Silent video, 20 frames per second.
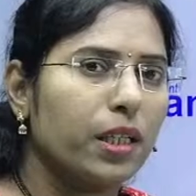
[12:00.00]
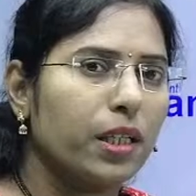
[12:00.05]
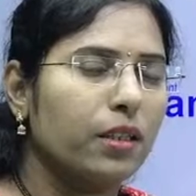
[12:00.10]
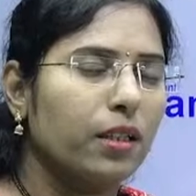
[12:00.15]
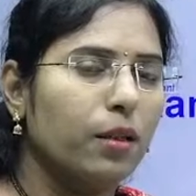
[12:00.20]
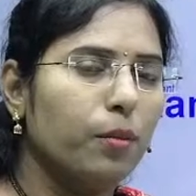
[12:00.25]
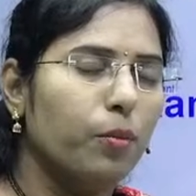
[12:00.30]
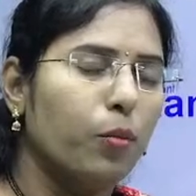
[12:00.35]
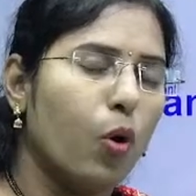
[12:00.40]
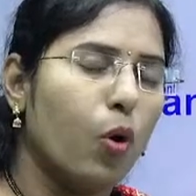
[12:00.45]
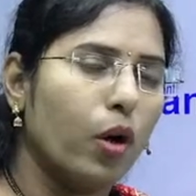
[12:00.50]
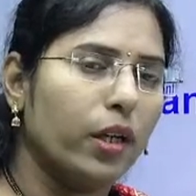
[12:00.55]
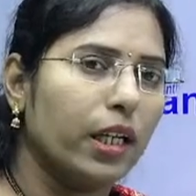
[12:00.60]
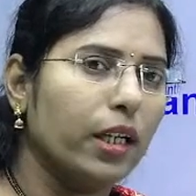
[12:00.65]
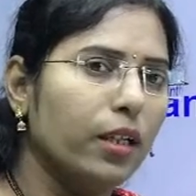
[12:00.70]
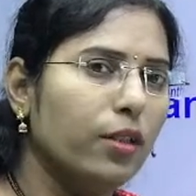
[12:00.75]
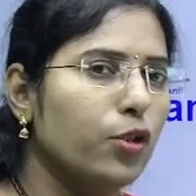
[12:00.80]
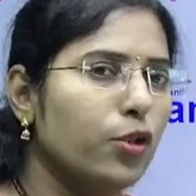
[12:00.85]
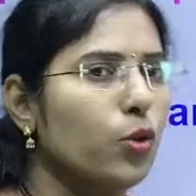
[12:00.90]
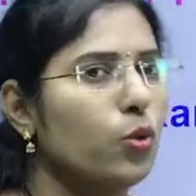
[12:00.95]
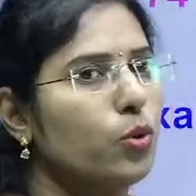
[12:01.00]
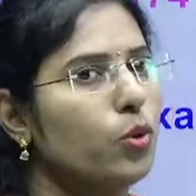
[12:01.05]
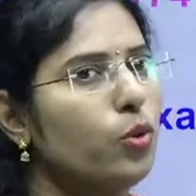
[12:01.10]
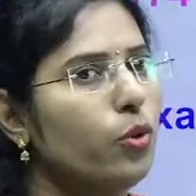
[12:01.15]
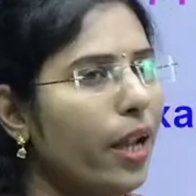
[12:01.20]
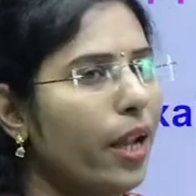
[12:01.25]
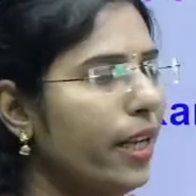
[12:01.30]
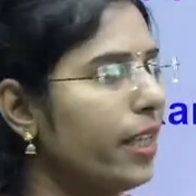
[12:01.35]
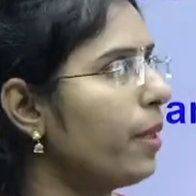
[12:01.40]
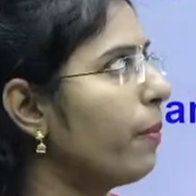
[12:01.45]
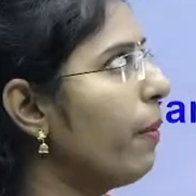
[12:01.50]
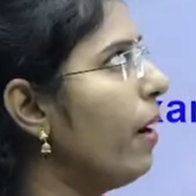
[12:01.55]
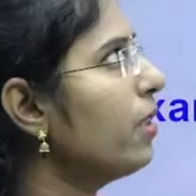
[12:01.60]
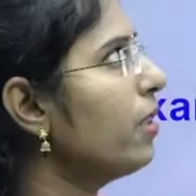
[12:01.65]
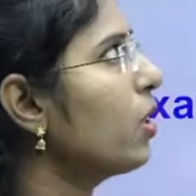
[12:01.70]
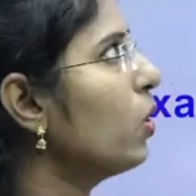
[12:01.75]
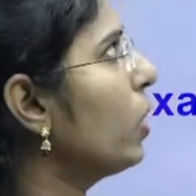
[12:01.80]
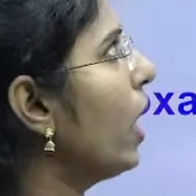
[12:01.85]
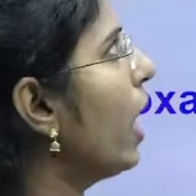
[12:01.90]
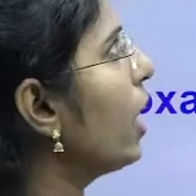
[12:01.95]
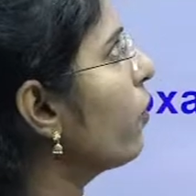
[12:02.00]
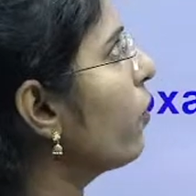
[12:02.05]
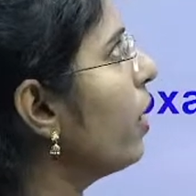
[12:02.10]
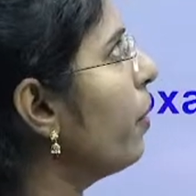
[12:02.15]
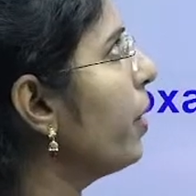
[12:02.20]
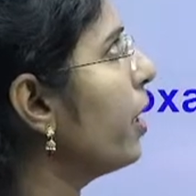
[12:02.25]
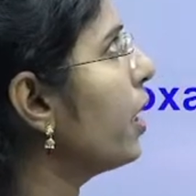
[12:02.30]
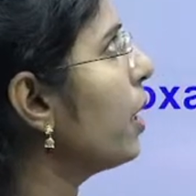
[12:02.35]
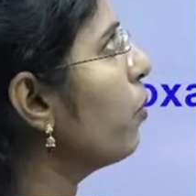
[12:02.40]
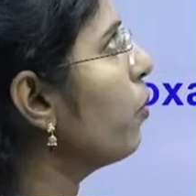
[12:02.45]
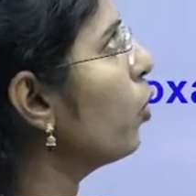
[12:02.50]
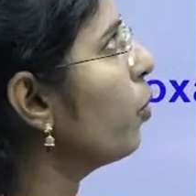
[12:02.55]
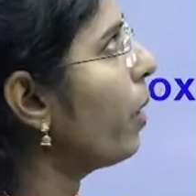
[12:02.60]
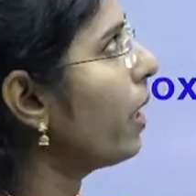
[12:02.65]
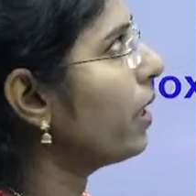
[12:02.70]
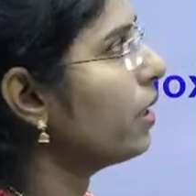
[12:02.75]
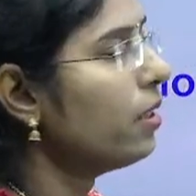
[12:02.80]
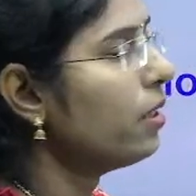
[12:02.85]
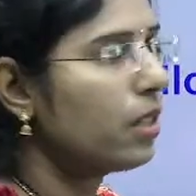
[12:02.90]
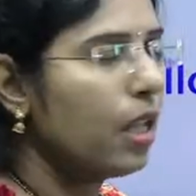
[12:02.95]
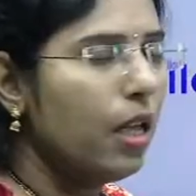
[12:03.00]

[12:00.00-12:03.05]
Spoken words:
the body due to edema. So, that will be removed by this